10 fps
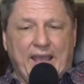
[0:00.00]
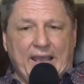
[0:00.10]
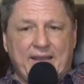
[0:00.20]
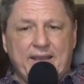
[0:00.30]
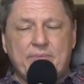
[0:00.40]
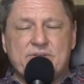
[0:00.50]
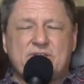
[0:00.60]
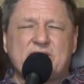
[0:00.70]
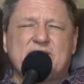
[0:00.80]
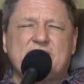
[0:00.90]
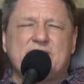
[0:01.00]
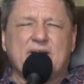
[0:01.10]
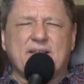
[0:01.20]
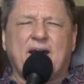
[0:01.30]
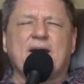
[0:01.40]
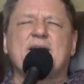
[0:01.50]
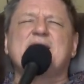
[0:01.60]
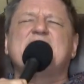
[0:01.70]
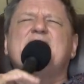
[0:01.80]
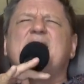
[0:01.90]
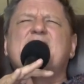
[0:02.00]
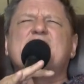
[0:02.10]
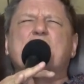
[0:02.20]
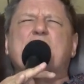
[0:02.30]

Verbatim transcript: And he was just on his knees